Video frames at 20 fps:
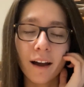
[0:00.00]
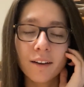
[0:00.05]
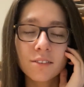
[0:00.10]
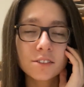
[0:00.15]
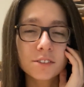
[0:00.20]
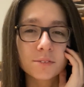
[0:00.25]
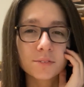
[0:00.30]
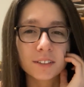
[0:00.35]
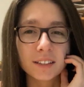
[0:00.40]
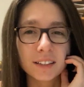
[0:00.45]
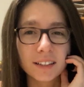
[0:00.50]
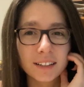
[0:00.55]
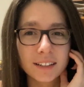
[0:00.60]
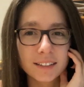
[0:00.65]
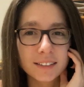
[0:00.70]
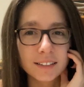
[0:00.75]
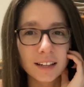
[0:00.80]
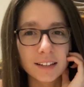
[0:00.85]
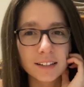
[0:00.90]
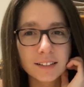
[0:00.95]
was really
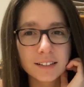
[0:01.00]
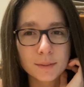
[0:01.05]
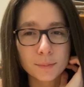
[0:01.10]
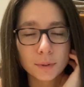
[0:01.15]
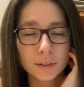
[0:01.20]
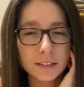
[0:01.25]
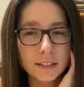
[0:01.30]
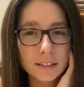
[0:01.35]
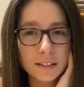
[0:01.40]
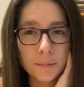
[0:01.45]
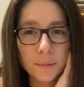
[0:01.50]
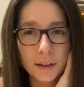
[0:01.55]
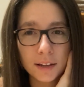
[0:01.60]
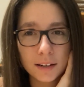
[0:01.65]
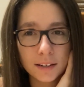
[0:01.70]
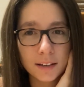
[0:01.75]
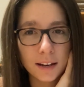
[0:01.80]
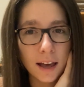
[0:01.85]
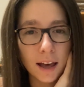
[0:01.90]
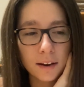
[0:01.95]
excited to participate
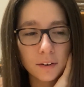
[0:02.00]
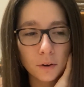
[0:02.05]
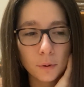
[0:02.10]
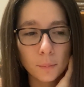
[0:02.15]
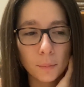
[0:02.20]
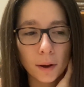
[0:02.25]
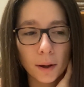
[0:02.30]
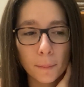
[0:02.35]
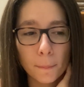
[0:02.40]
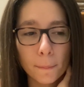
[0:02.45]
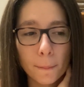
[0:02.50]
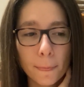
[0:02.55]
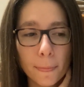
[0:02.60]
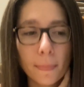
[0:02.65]
in Nano, but